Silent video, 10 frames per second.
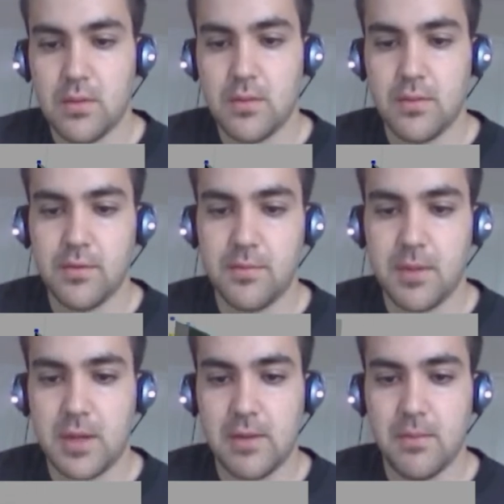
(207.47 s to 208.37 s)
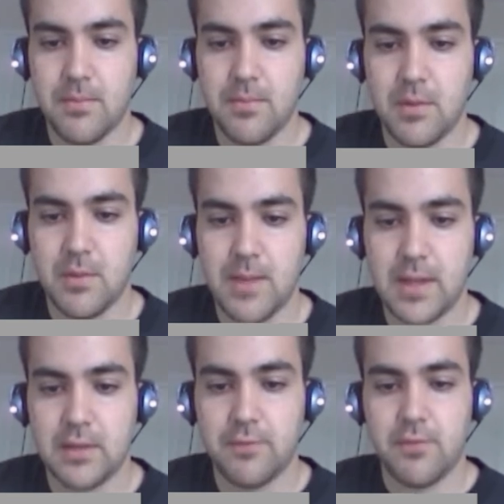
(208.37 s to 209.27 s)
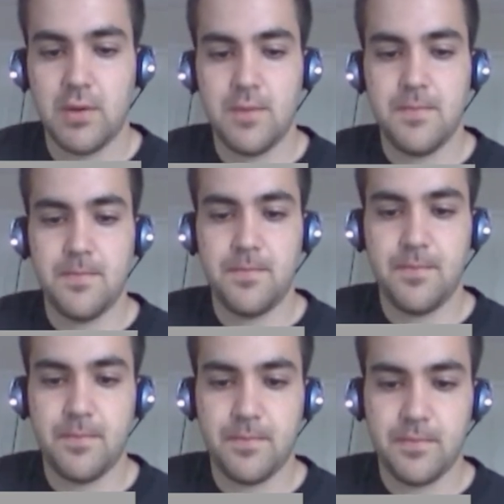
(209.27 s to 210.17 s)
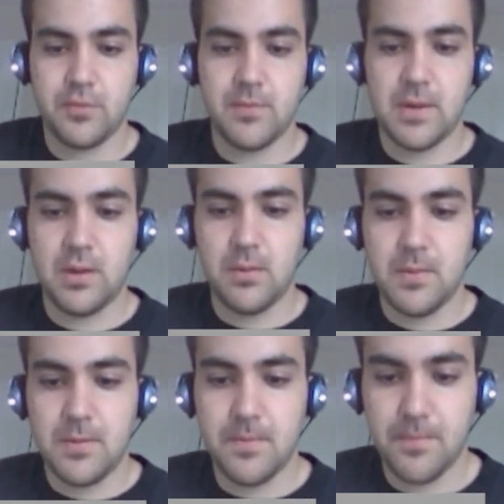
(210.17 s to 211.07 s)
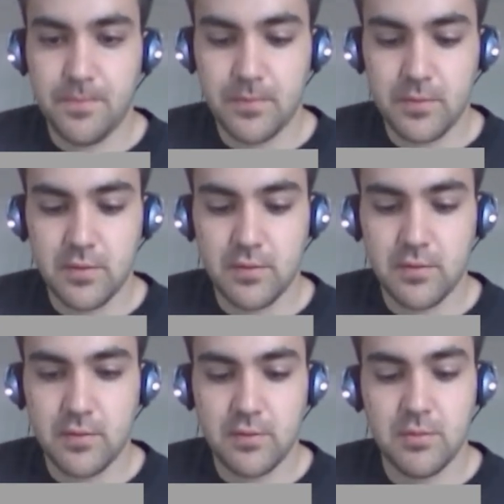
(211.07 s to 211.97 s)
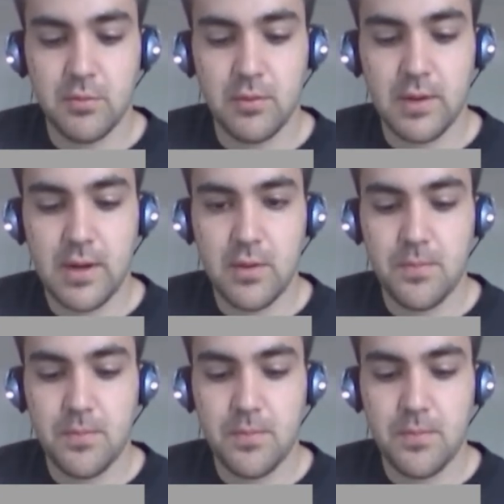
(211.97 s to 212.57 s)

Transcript: Let's look, look back at the front, zoom out a little bit, smooth that out.